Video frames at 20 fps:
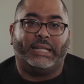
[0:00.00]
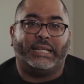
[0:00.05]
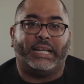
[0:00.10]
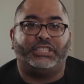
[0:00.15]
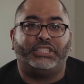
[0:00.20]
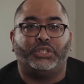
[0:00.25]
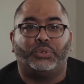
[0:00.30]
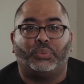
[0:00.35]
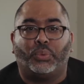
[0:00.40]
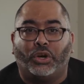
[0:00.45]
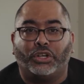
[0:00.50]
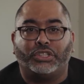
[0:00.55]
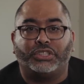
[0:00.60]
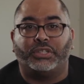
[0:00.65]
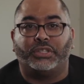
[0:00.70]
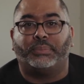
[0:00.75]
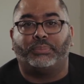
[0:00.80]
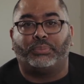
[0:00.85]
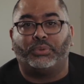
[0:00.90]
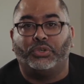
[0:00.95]
that you work
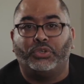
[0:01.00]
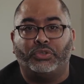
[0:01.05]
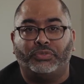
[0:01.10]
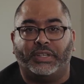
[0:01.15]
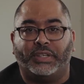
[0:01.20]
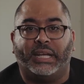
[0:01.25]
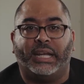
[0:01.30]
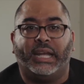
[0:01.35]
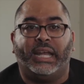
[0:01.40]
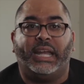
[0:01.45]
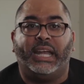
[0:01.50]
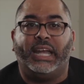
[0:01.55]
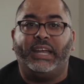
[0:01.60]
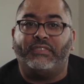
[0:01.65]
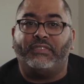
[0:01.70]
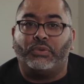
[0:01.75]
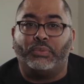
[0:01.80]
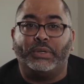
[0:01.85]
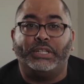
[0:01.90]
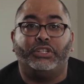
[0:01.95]
to improve it,
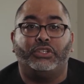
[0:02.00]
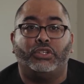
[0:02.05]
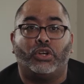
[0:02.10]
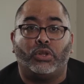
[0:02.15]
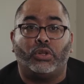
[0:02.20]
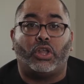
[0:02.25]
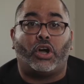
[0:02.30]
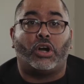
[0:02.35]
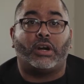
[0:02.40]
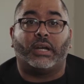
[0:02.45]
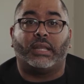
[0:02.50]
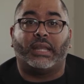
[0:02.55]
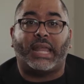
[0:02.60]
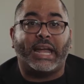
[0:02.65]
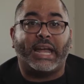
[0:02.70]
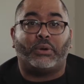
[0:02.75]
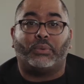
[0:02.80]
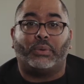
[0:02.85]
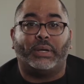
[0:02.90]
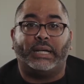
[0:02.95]
even when you no longer
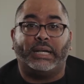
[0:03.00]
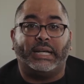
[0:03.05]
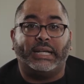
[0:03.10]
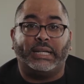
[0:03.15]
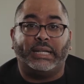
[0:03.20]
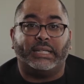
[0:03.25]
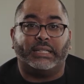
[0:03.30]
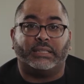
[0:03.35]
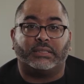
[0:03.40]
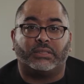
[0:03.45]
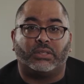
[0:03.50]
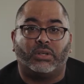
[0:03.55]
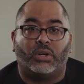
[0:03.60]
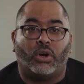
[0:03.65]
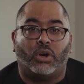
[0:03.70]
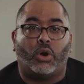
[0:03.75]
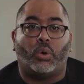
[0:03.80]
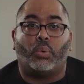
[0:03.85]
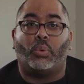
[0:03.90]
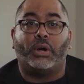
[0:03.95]
like what it is
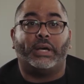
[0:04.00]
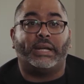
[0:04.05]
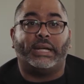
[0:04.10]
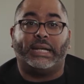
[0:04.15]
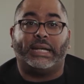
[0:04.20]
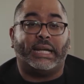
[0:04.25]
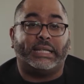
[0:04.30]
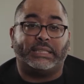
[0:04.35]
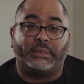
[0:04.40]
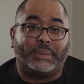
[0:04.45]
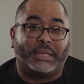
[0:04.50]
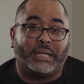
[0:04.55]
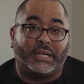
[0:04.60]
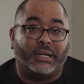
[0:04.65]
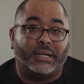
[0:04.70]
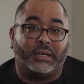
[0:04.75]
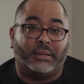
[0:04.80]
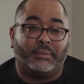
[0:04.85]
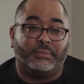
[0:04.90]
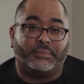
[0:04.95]
or what it has
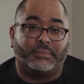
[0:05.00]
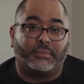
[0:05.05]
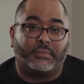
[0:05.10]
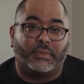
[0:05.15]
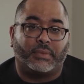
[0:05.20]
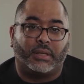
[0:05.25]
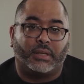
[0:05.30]
become.